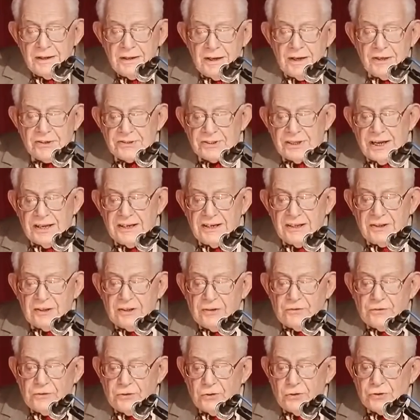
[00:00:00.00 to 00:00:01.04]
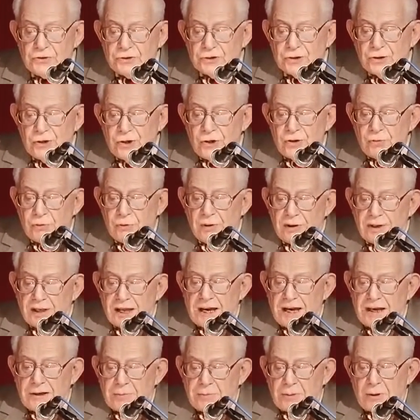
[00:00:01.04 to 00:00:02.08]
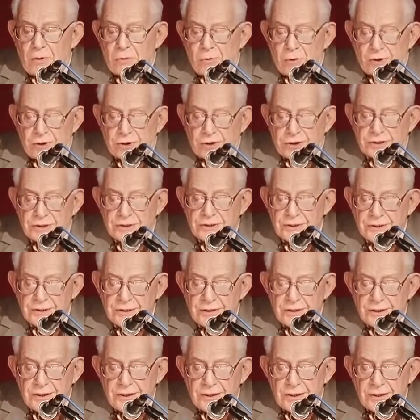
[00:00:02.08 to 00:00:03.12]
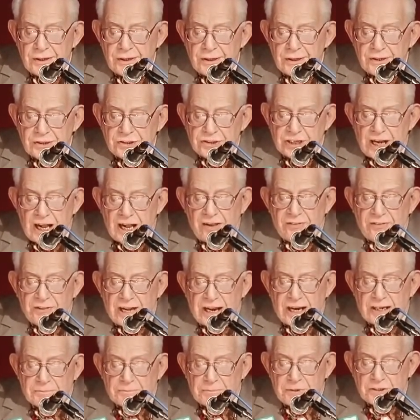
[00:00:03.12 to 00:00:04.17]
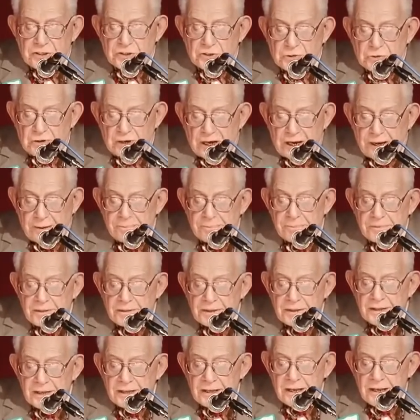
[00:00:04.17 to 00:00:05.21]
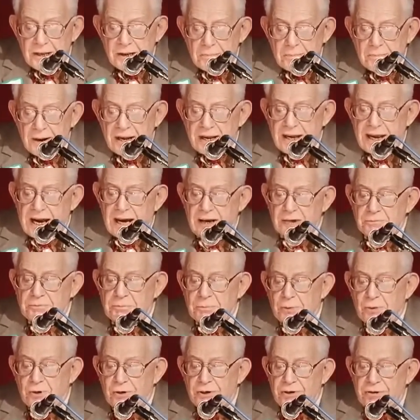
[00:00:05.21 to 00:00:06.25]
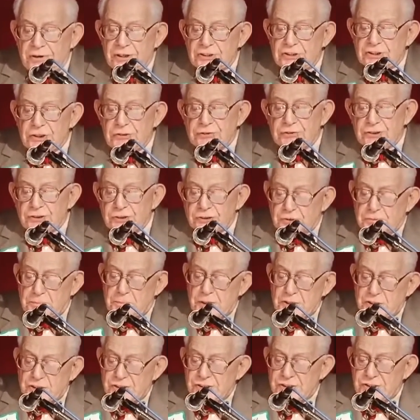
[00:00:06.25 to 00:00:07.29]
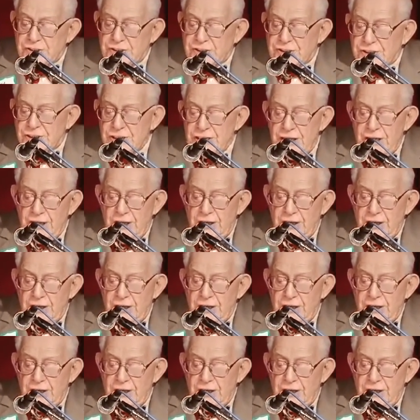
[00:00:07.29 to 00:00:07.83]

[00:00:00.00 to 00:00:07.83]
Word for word: is that in the future, reliable work shall not be swamped by outpourings of suspicions,